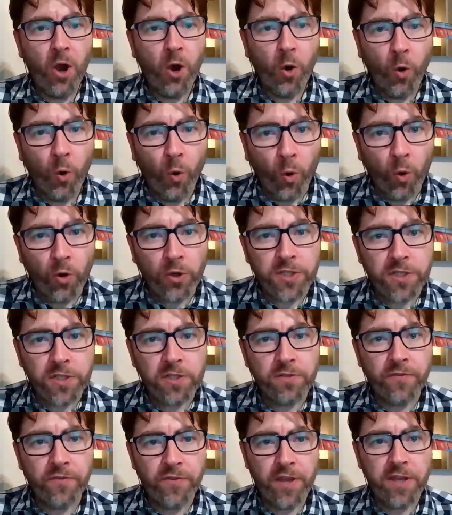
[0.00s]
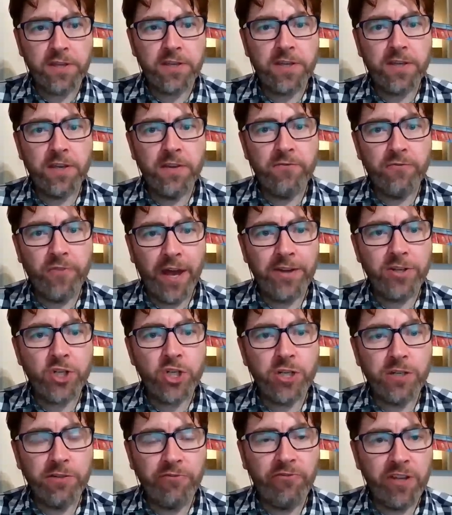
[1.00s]
or do you think that
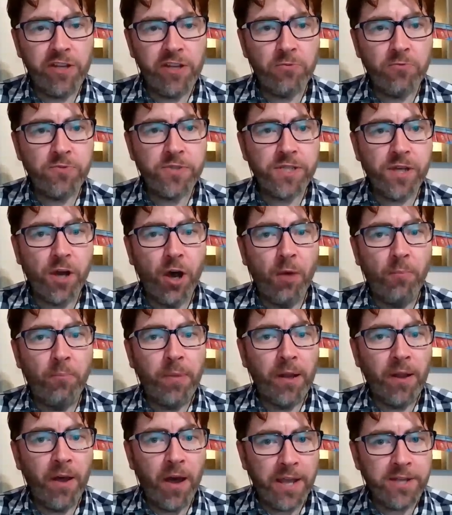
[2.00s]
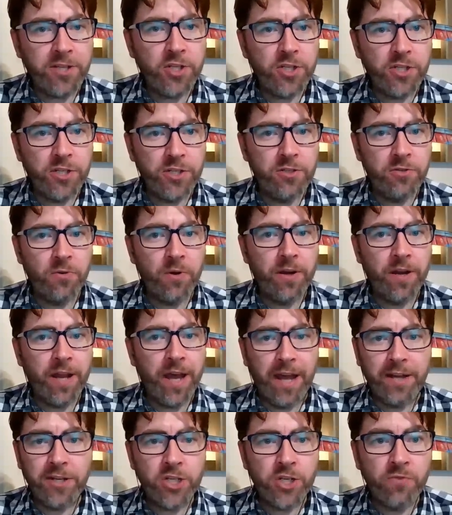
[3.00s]
she feels obliged to do it
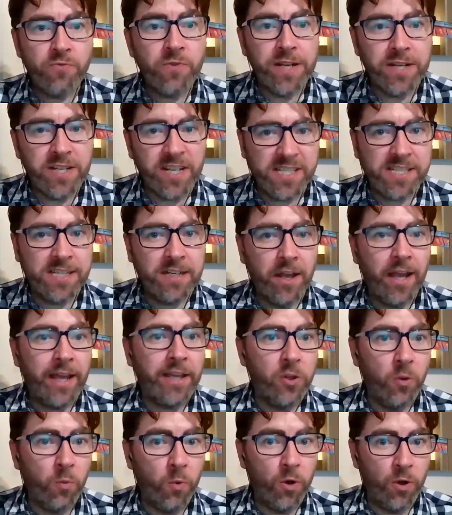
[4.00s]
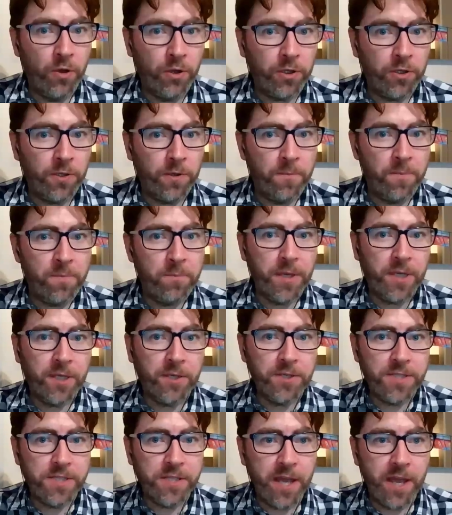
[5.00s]
and she really doesn't like the work?
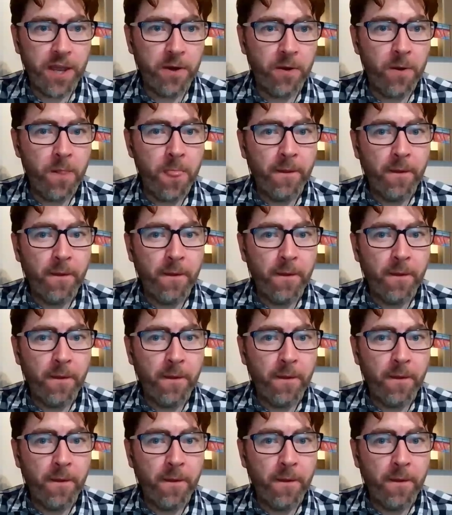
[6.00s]
Because there's